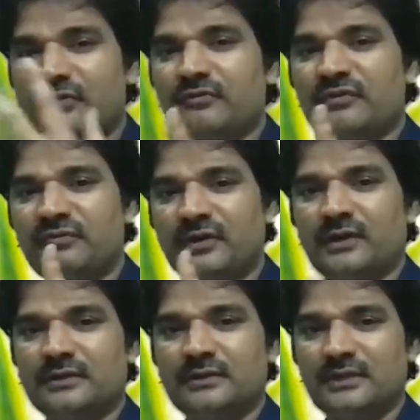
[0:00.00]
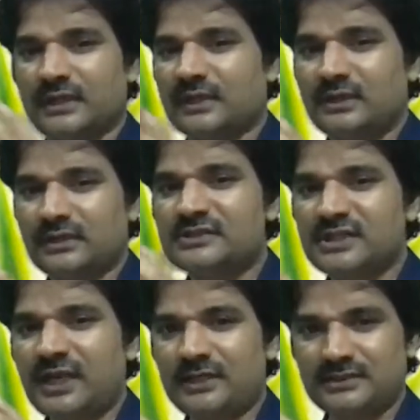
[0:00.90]
we fall. Like a
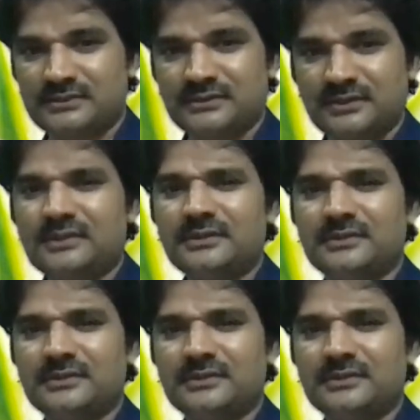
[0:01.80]
child, you know,